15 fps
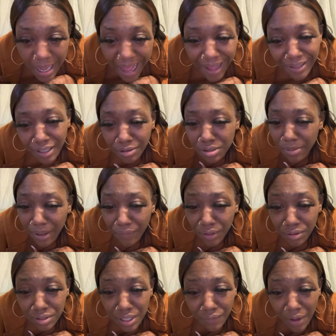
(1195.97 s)
I know it's bad for your
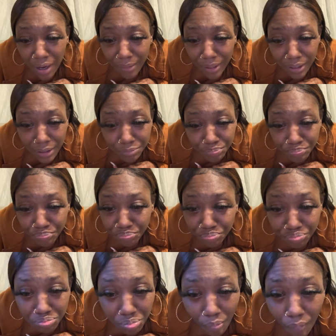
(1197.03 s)
teeth. I already know.
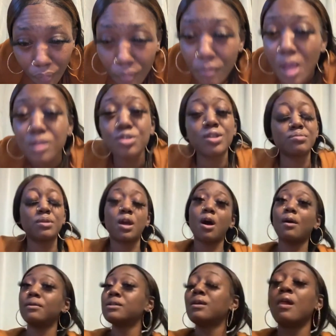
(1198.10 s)
Trust me, y'all.